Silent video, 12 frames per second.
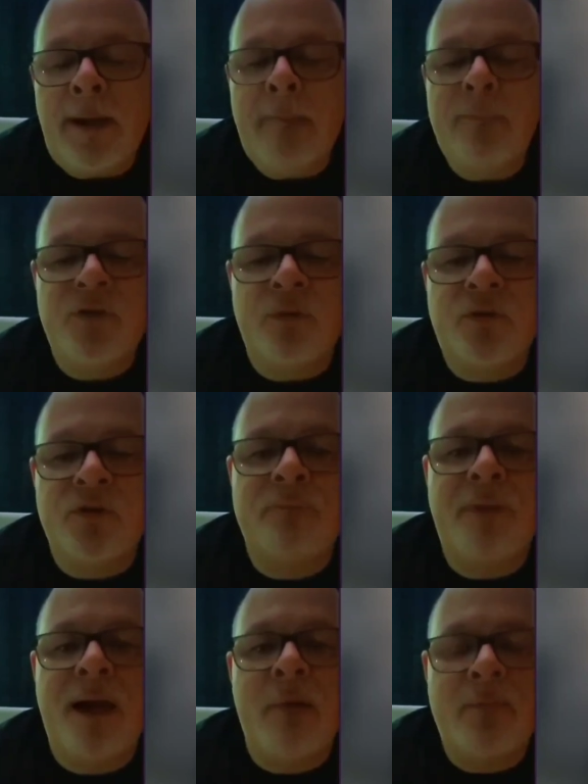So just
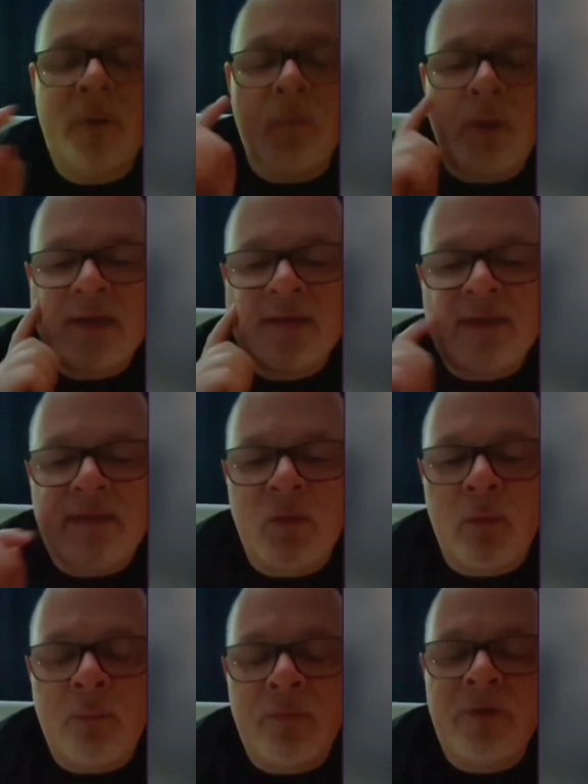bear with me while I set that
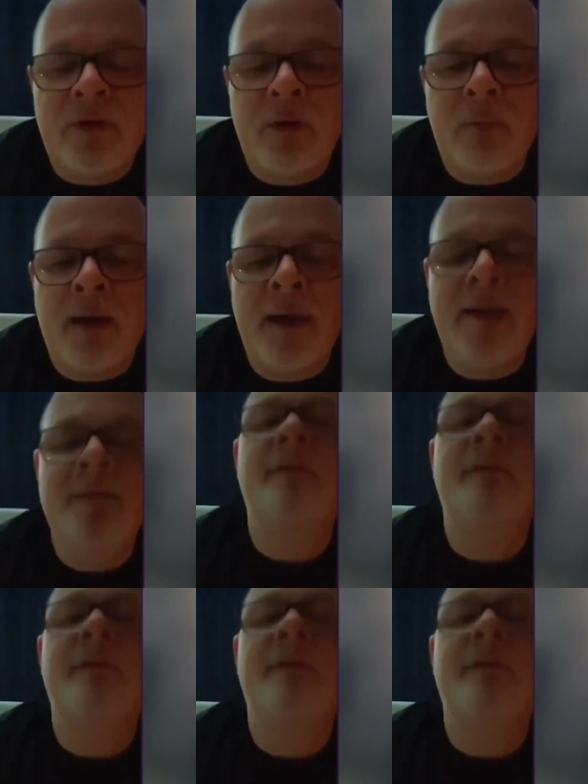up if you don't mind.